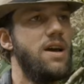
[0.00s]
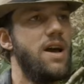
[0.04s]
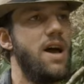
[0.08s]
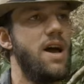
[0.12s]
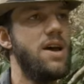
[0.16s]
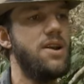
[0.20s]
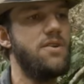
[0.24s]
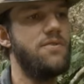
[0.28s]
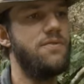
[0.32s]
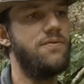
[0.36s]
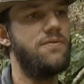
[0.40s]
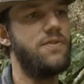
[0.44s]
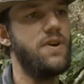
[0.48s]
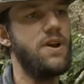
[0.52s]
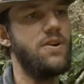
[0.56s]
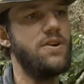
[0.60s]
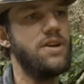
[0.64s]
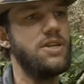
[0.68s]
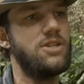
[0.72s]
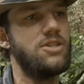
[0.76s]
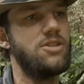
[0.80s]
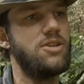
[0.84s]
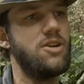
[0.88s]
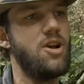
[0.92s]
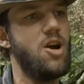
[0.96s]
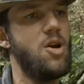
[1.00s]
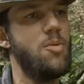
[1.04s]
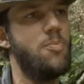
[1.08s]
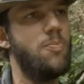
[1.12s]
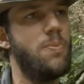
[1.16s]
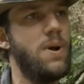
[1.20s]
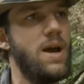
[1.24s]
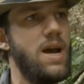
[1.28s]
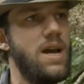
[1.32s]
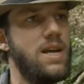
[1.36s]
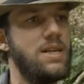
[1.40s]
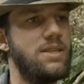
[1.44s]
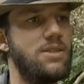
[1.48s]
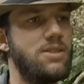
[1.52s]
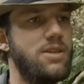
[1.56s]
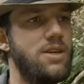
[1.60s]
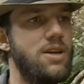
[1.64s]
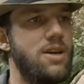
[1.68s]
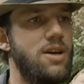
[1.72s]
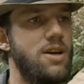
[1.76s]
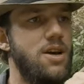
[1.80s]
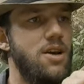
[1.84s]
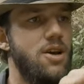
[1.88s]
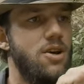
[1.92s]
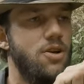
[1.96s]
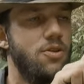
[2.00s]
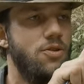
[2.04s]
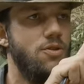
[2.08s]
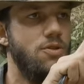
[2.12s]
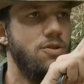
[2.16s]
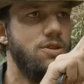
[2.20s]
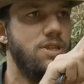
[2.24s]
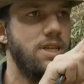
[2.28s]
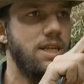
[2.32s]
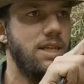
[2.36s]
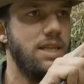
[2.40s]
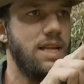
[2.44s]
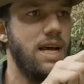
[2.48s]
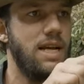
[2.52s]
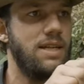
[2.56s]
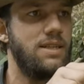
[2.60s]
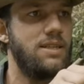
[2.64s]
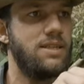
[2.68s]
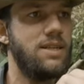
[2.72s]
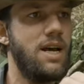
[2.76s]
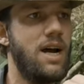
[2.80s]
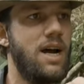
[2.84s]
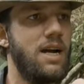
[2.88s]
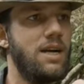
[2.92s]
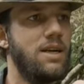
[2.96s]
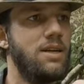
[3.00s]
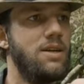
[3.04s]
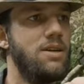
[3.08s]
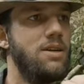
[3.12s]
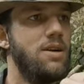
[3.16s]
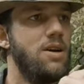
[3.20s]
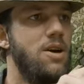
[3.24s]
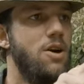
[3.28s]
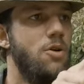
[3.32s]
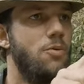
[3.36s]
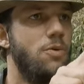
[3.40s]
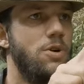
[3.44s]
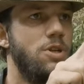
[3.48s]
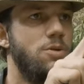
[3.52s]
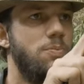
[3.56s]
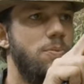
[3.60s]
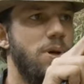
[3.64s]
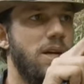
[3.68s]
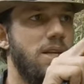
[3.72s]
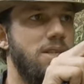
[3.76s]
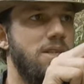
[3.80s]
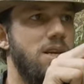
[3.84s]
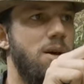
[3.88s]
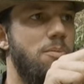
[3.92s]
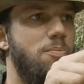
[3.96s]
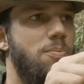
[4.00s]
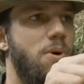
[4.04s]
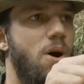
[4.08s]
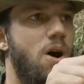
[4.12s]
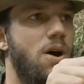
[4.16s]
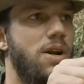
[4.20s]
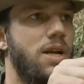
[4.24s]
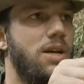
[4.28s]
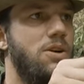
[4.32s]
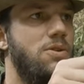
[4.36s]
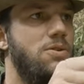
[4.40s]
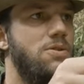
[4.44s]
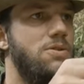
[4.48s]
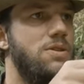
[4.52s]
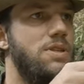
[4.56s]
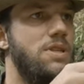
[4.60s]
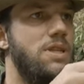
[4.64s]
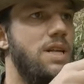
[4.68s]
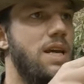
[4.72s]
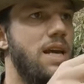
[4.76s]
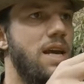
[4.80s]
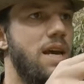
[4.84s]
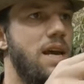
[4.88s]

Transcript: at a very slow pace, using that tongue, which picks up particles in the